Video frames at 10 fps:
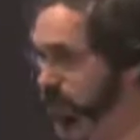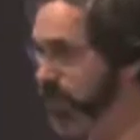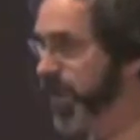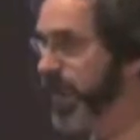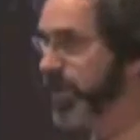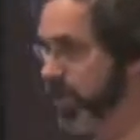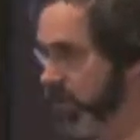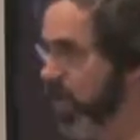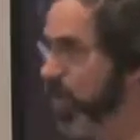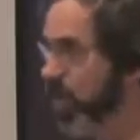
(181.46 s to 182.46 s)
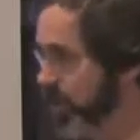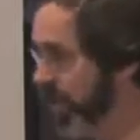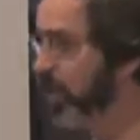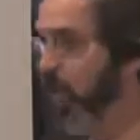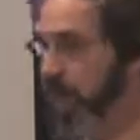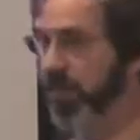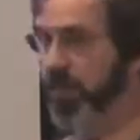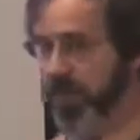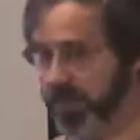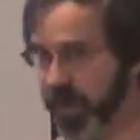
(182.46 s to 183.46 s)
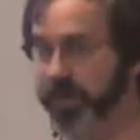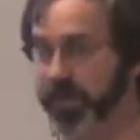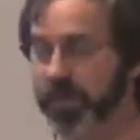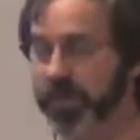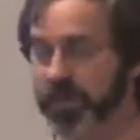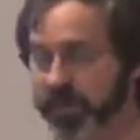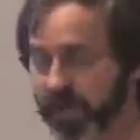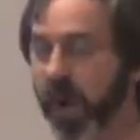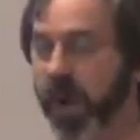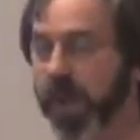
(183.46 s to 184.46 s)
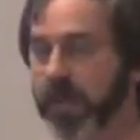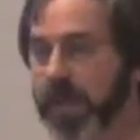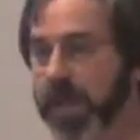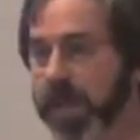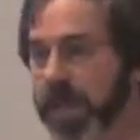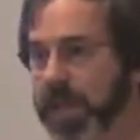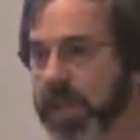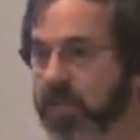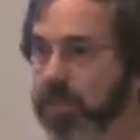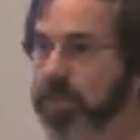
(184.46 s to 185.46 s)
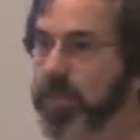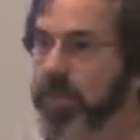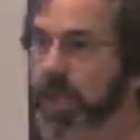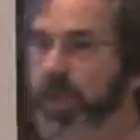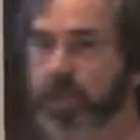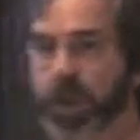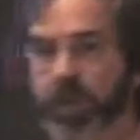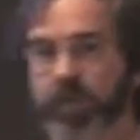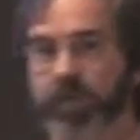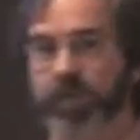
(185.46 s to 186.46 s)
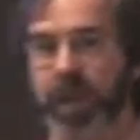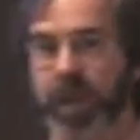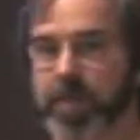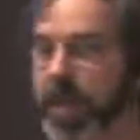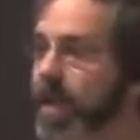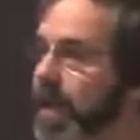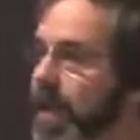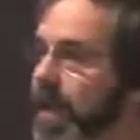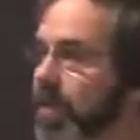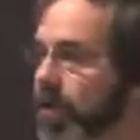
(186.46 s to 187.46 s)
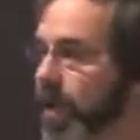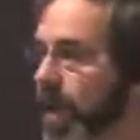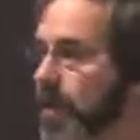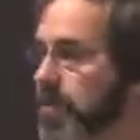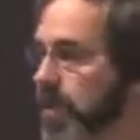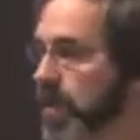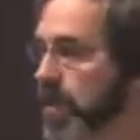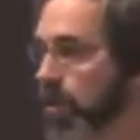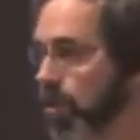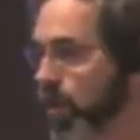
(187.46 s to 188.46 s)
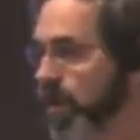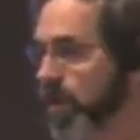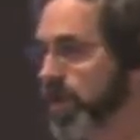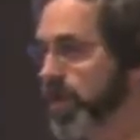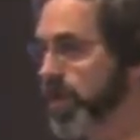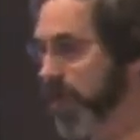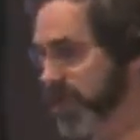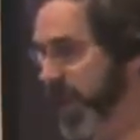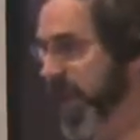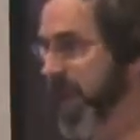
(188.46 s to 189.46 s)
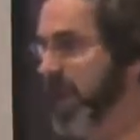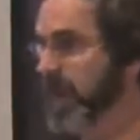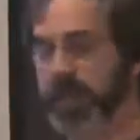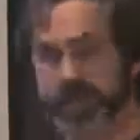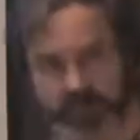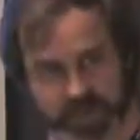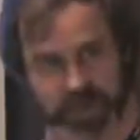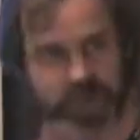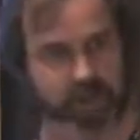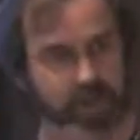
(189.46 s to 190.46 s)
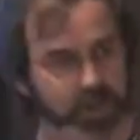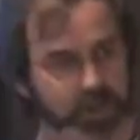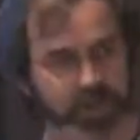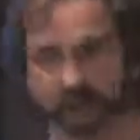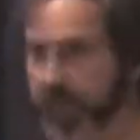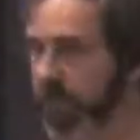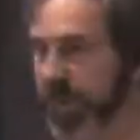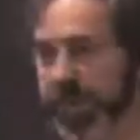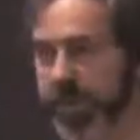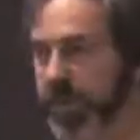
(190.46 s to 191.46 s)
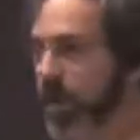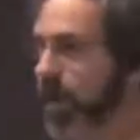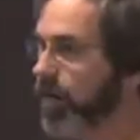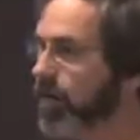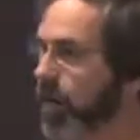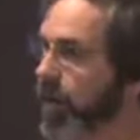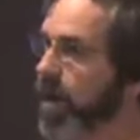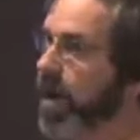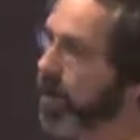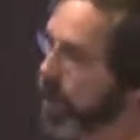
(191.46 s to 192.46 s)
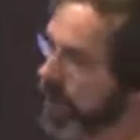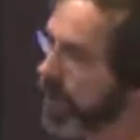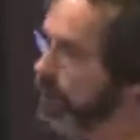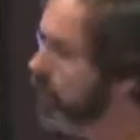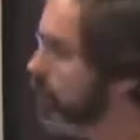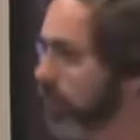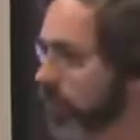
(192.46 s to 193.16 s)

Exchange server, of course, being part of our virtual farm, if we move that to a hosted environment, it'll free up some internal resources, both SAN and CPU, memory, et cetera, so we can